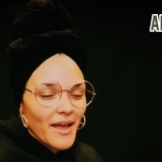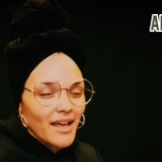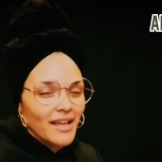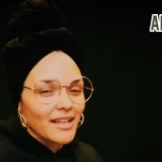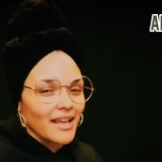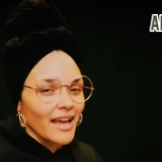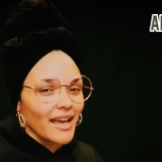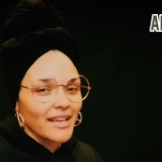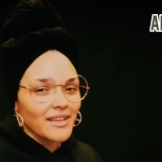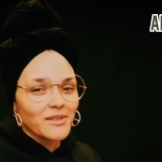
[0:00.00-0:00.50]

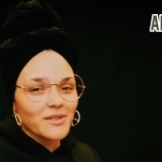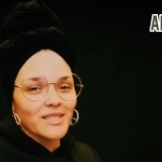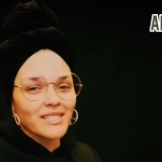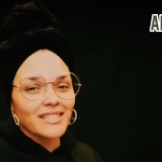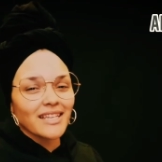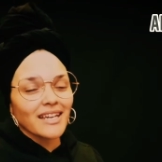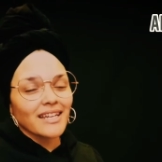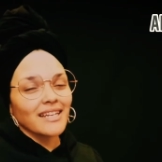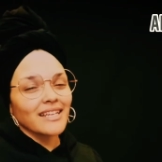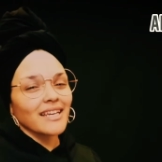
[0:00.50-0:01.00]
I ain't used to
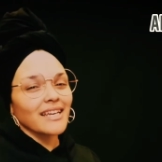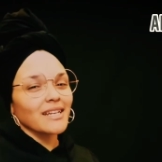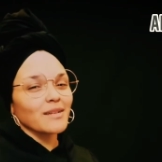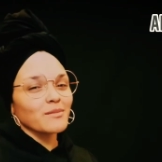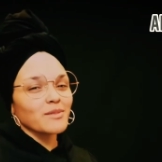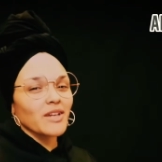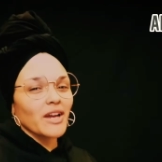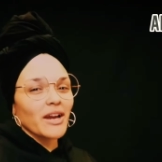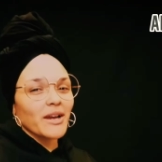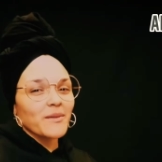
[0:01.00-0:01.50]
saying it yet. I'm
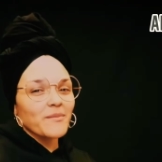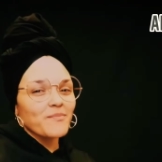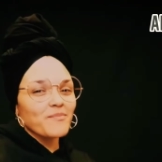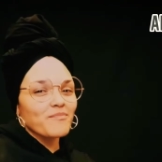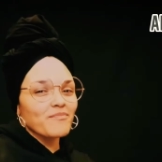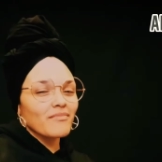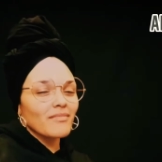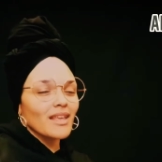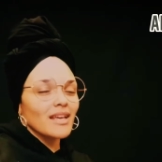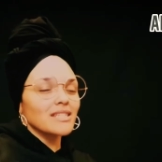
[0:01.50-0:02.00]
sorry.
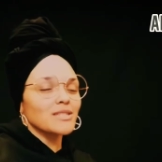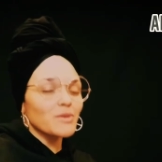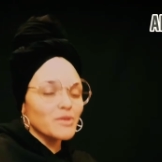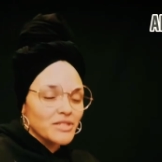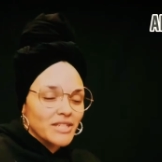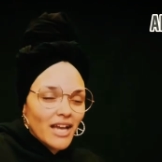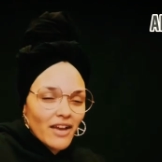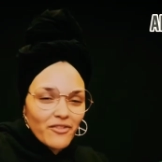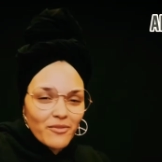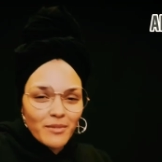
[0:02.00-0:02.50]
So what you
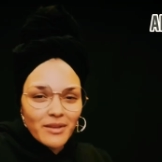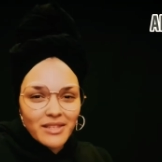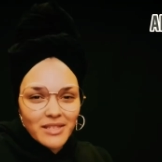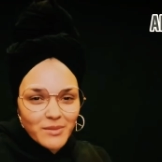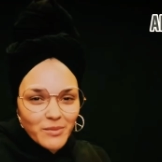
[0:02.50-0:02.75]
got for me this